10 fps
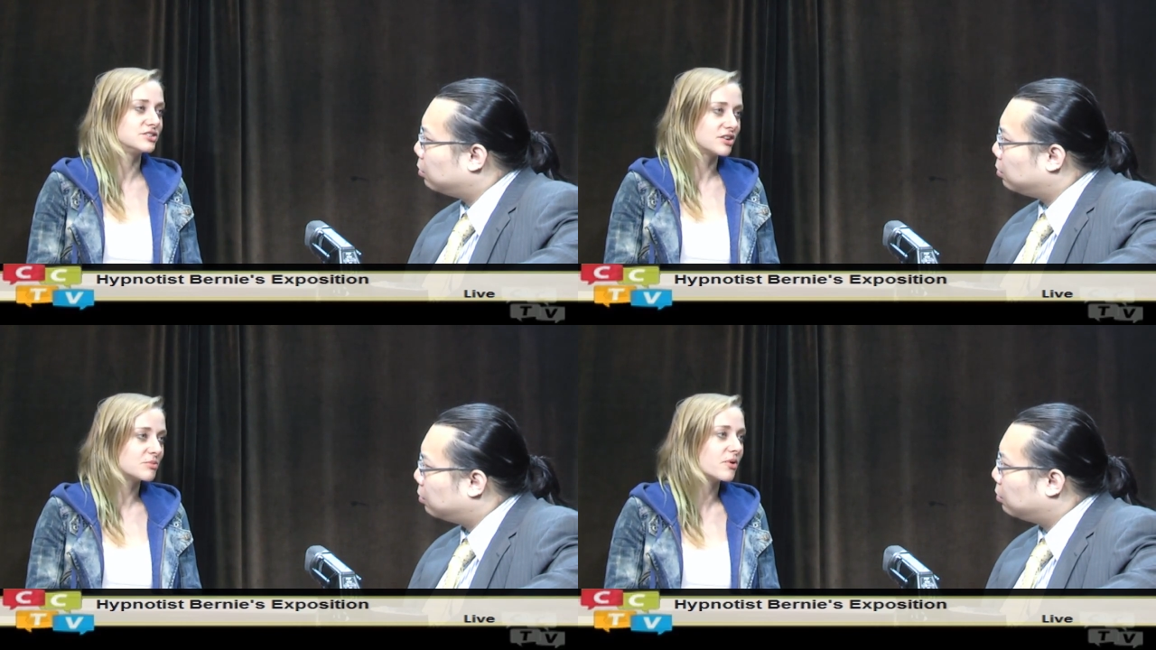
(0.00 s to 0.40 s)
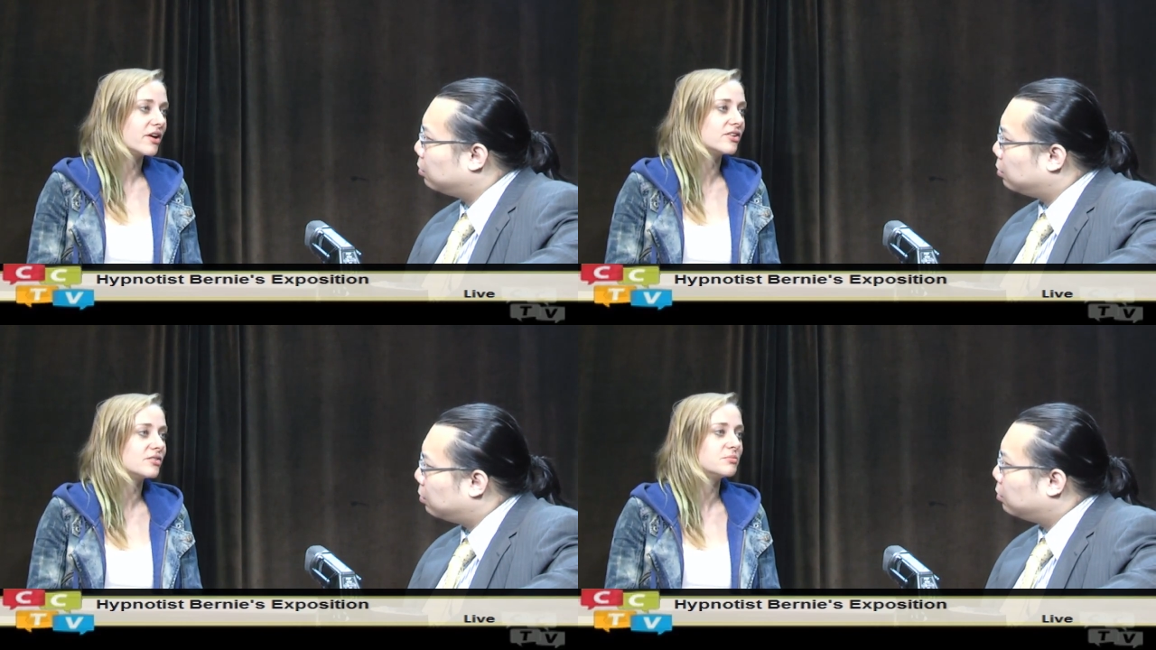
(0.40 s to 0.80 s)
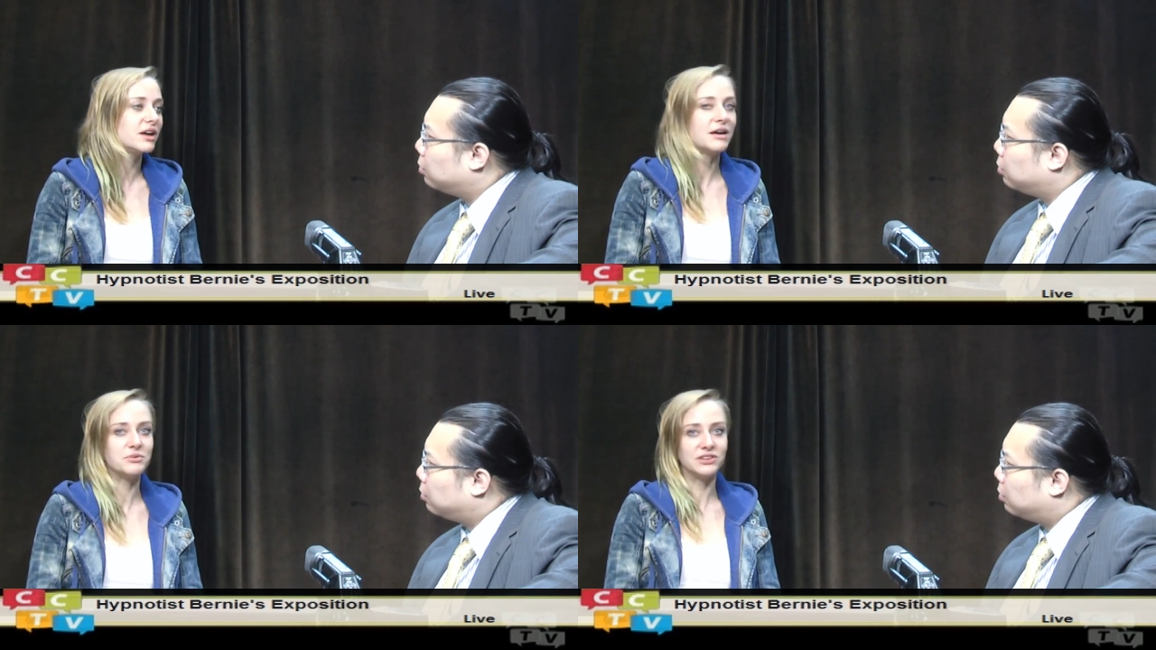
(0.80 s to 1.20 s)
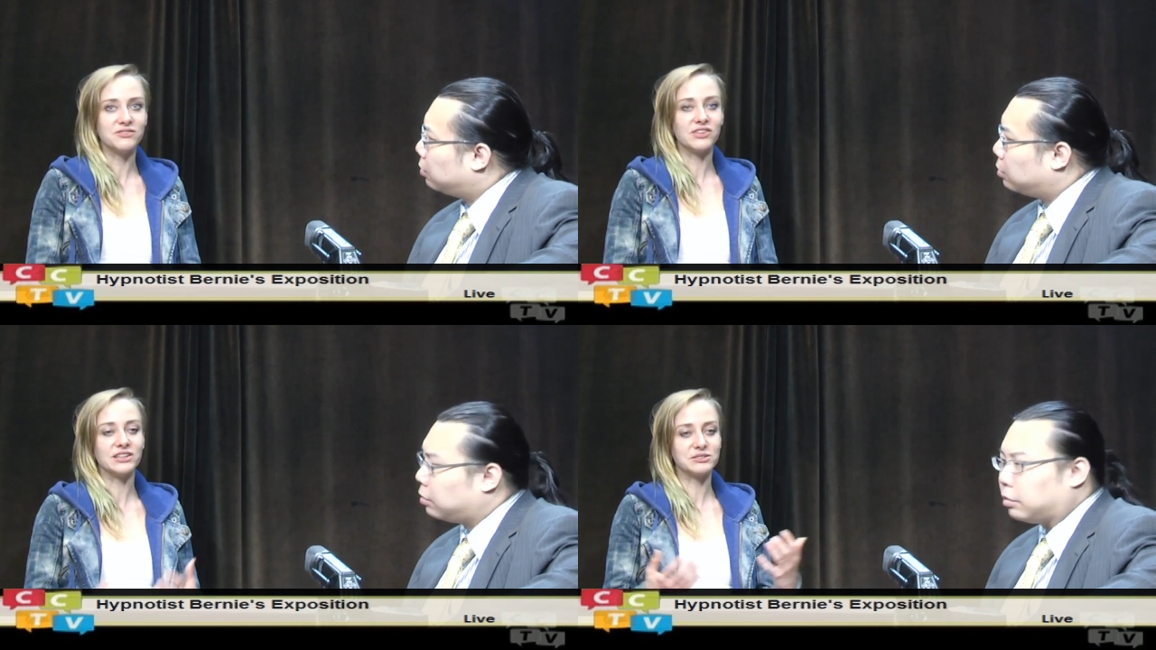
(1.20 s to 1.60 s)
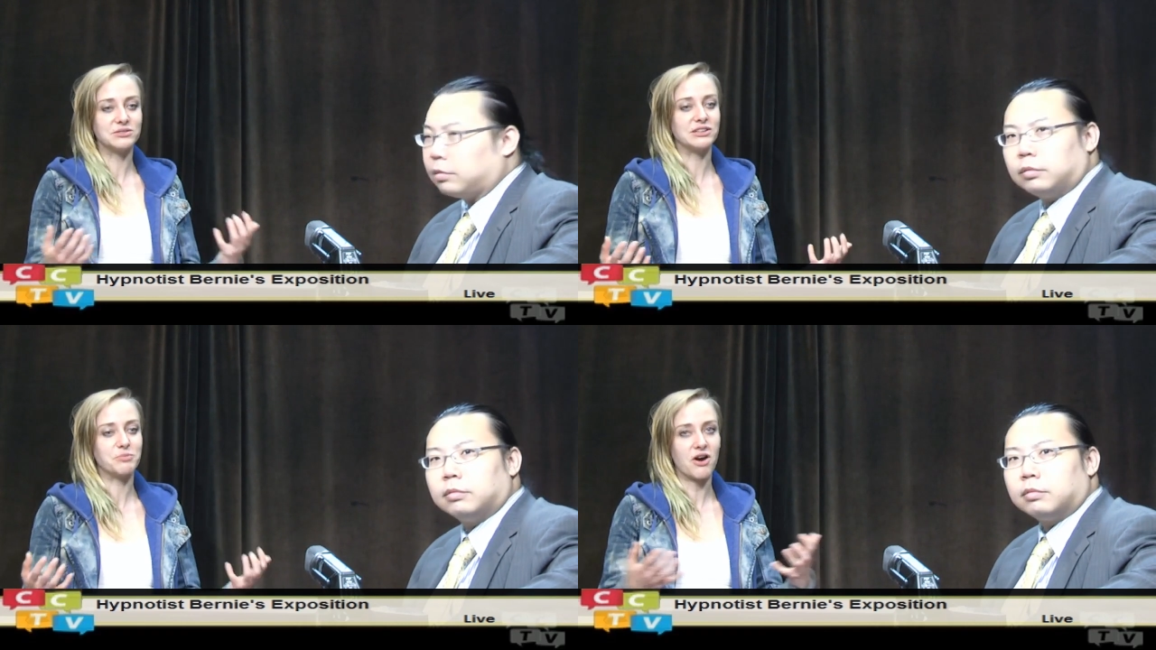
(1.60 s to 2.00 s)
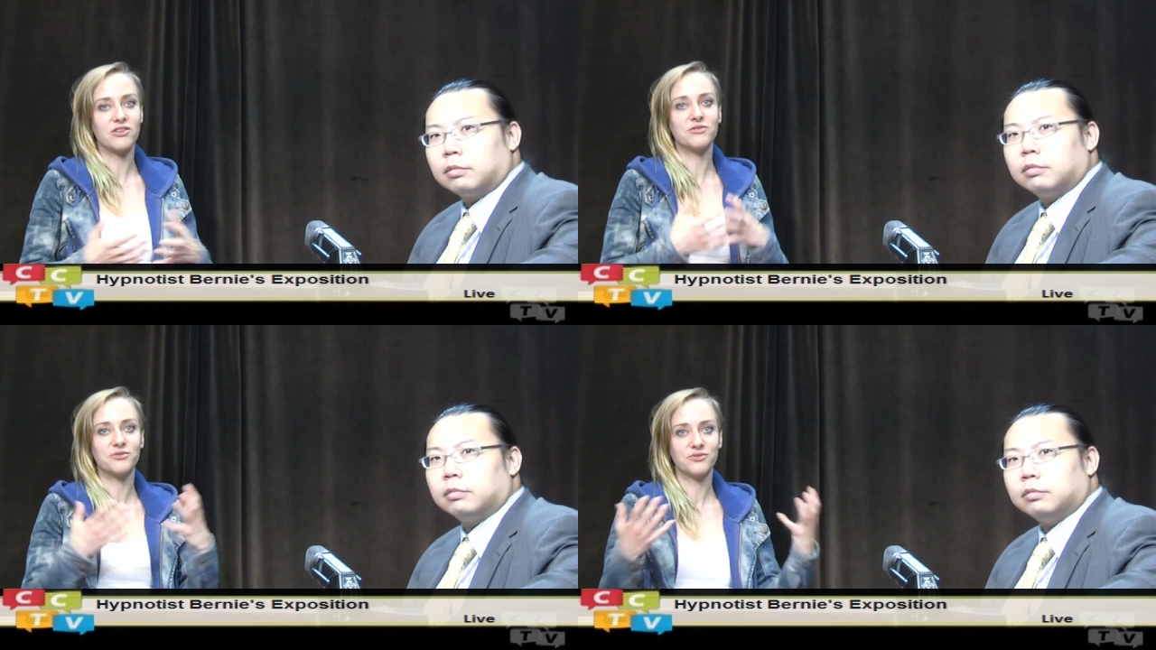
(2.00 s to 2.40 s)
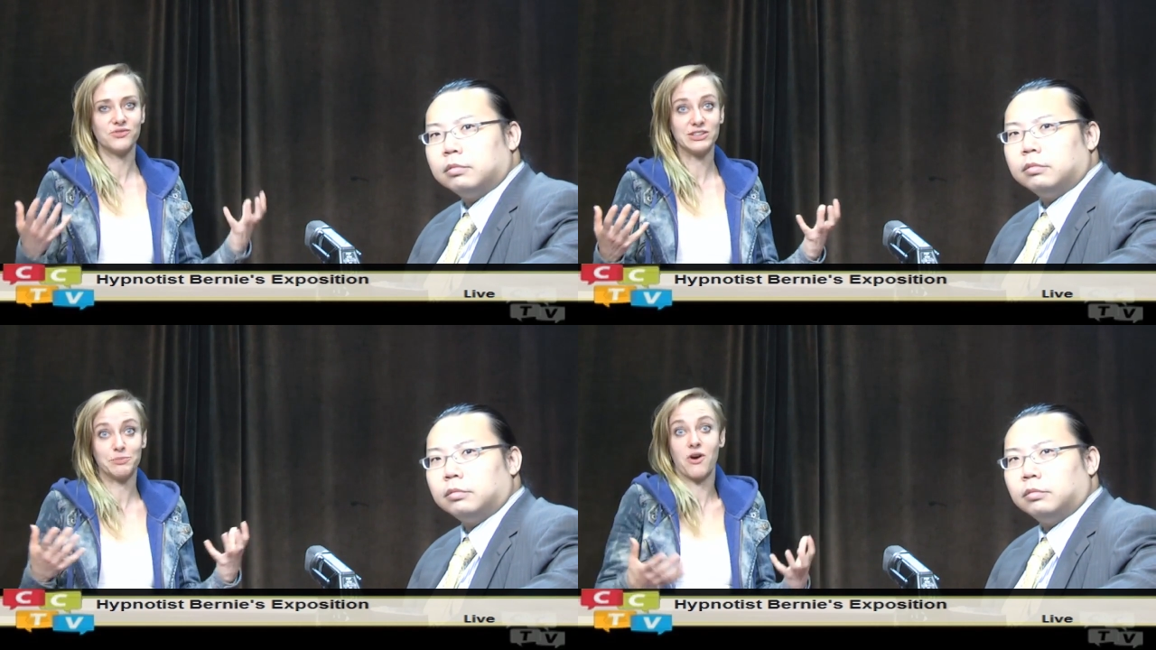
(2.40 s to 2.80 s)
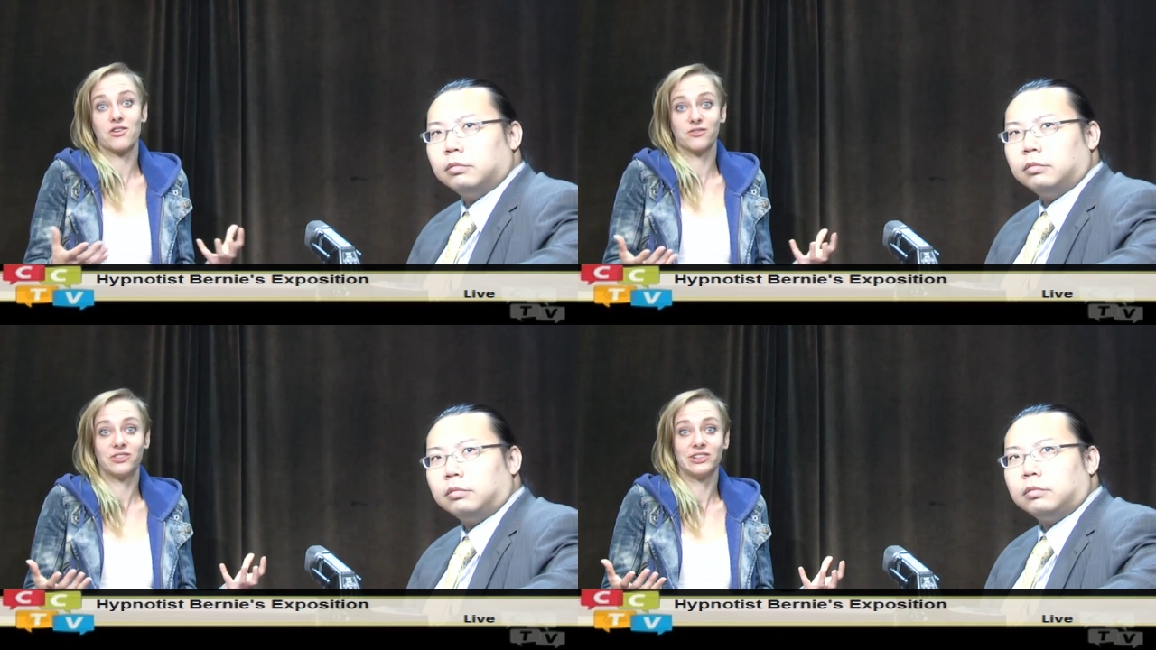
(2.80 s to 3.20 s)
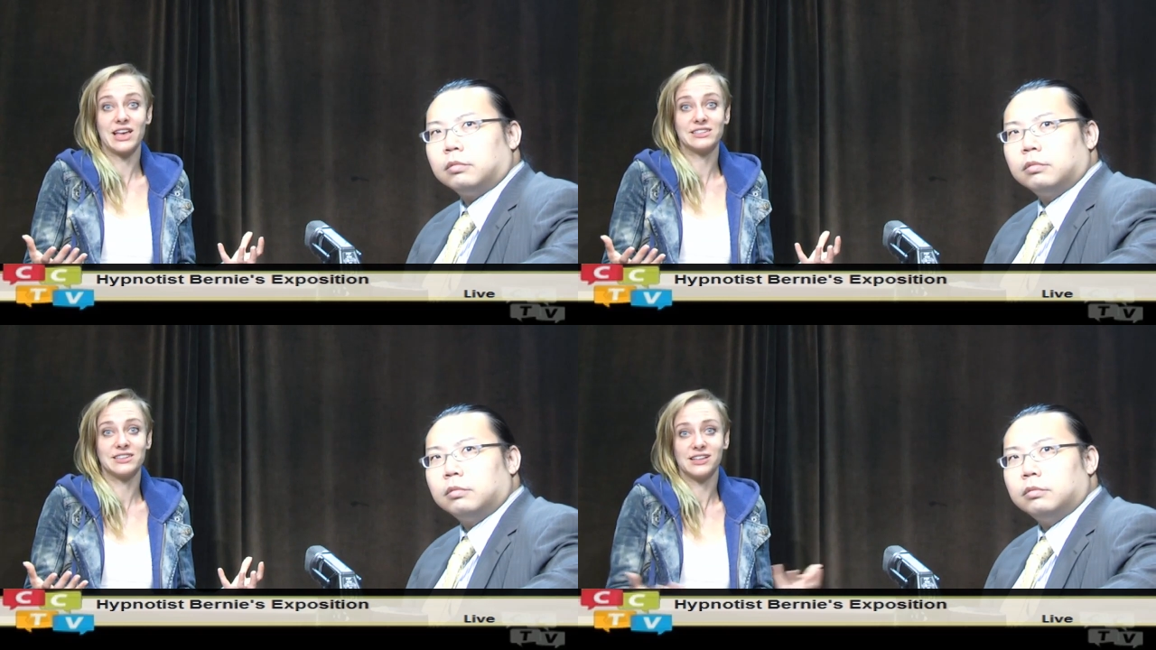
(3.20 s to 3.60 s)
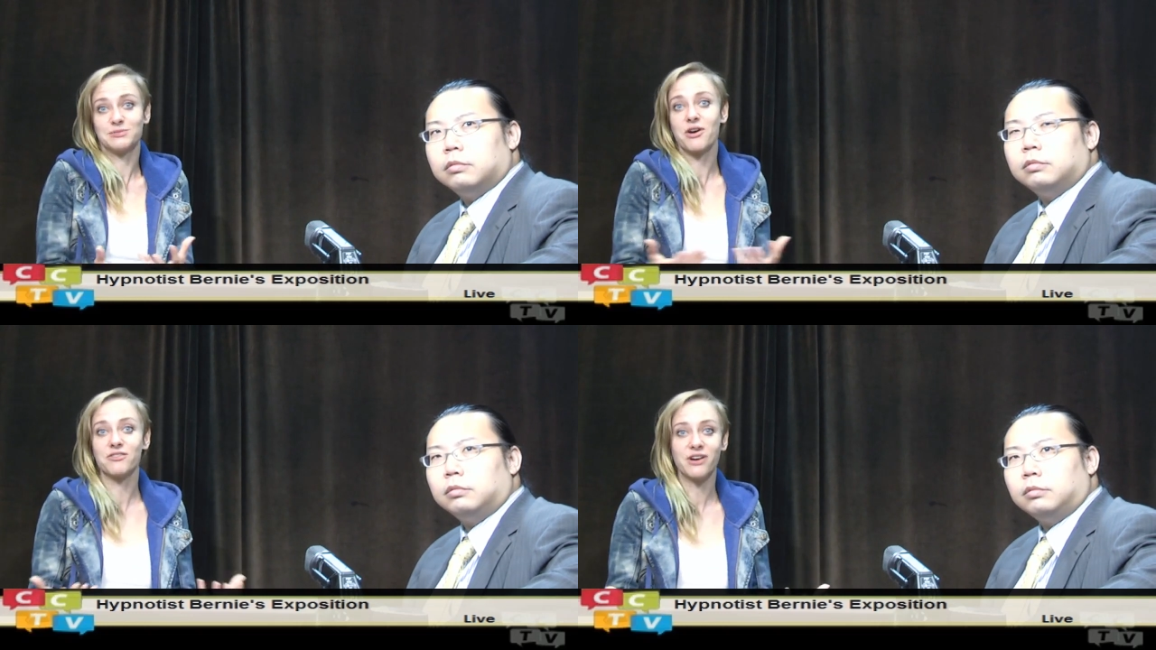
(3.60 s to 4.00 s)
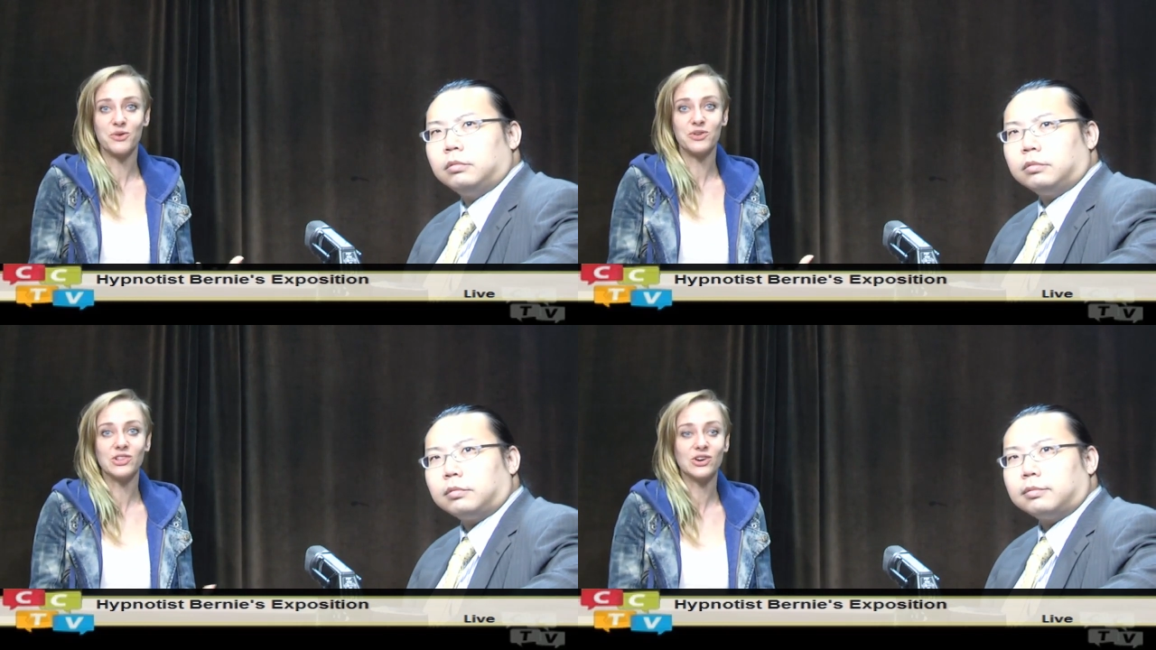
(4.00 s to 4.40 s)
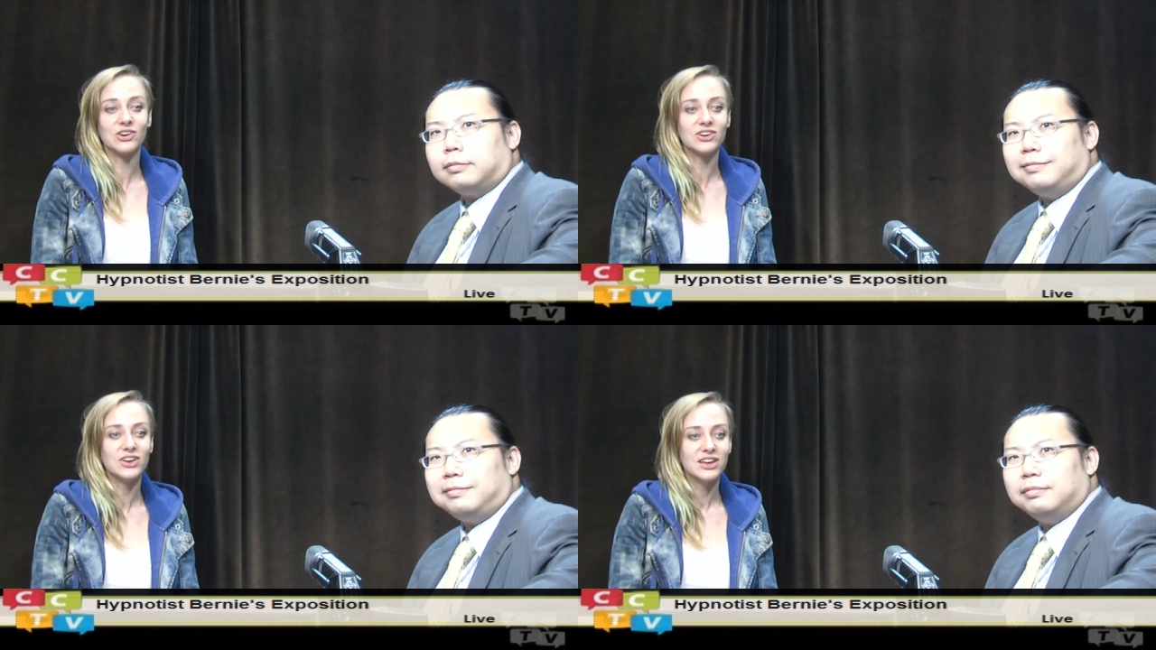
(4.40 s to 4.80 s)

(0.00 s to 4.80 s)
Speaker 1: and turmoil. But I believe that's that's part of that's part of the lesson. That's part of how we learn.